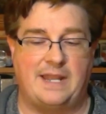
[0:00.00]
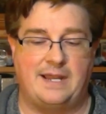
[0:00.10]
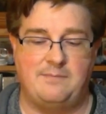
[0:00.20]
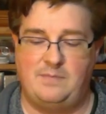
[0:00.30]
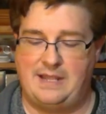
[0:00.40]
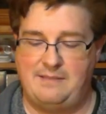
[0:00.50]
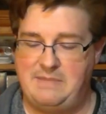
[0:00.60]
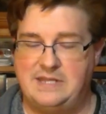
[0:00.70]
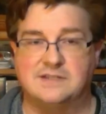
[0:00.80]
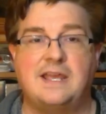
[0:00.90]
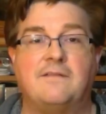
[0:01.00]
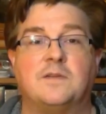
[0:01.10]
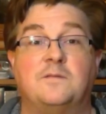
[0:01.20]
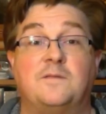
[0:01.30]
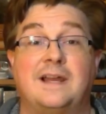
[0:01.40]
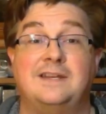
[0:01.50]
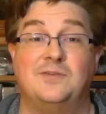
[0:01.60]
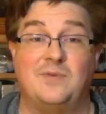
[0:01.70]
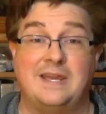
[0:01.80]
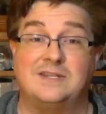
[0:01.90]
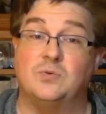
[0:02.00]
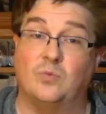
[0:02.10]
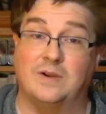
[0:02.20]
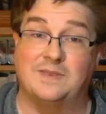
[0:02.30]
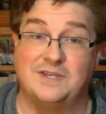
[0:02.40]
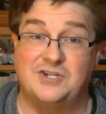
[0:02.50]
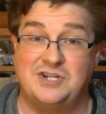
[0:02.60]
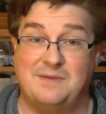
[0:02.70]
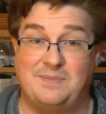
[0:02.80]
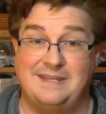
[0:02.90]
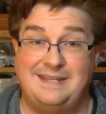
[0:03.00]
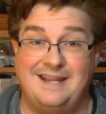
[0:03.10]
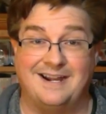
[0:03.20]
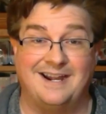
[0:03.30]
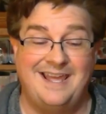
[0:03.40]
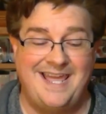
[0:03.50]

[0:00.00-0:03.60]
I may just have to find a way to work this ship in there.